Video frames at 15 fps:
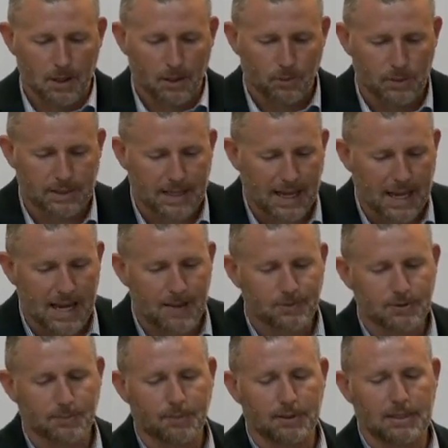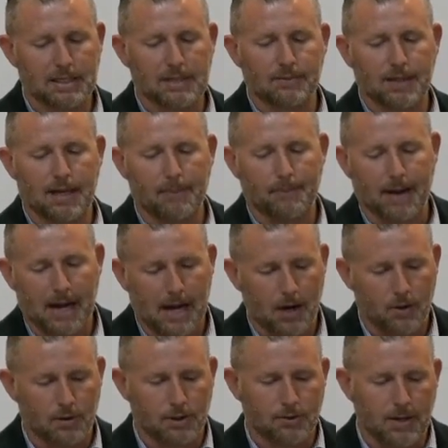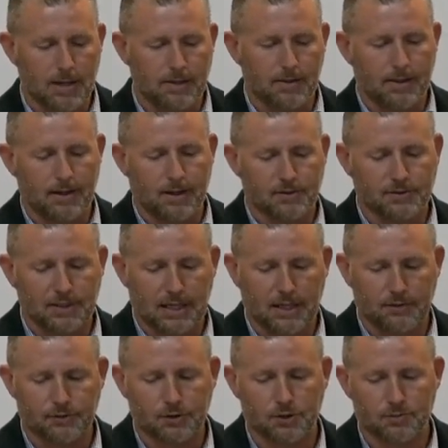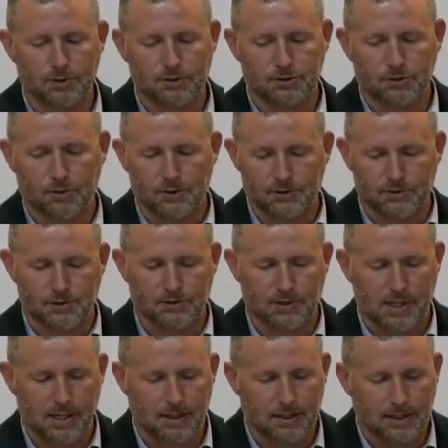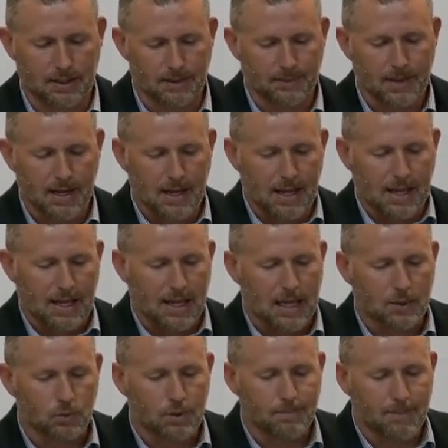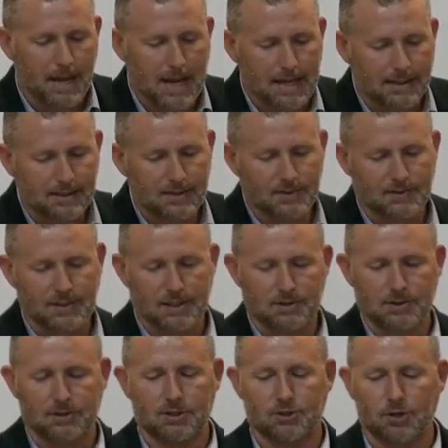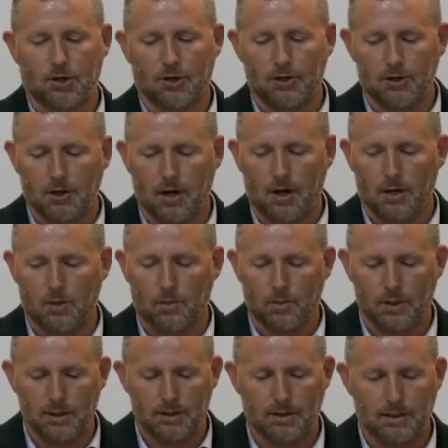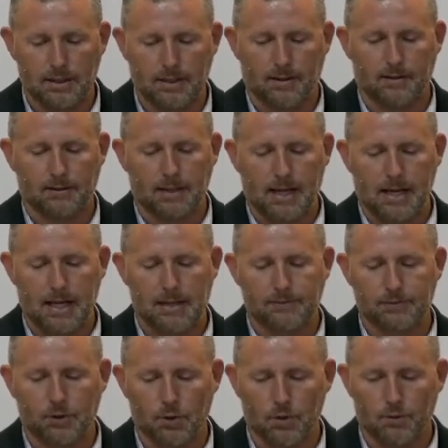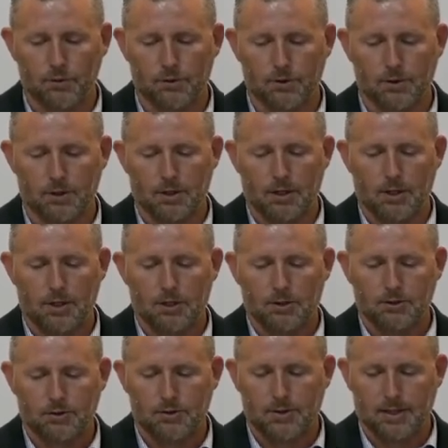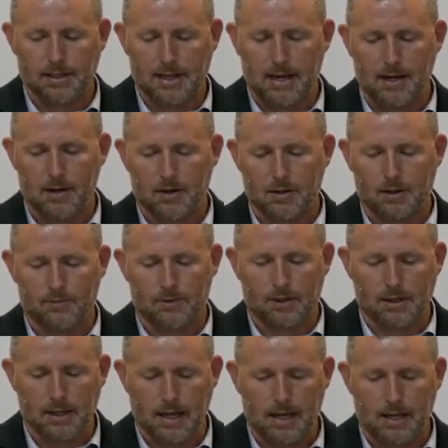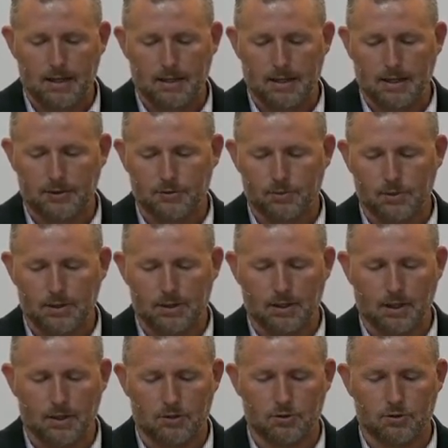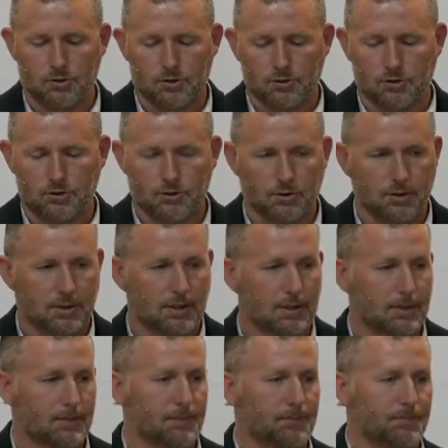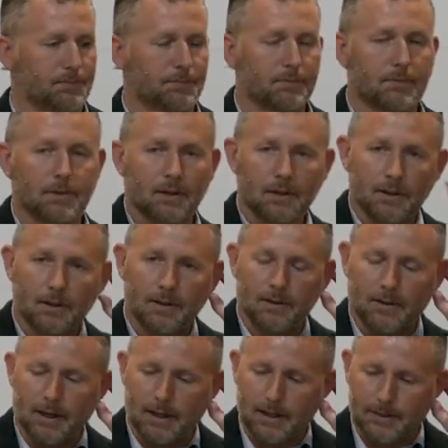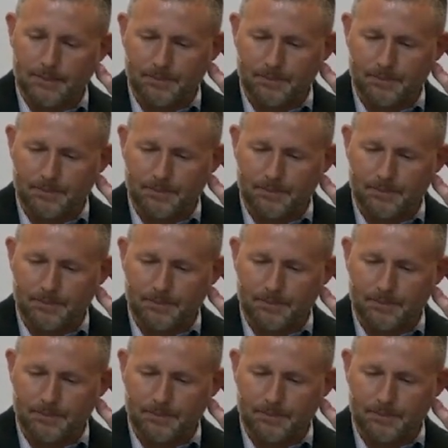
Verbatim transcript: We came to believe that a power greater than ourselves could restore us to sanity, and we made a decision to turn our will and our lives over to the care of a God as we understood him. Right?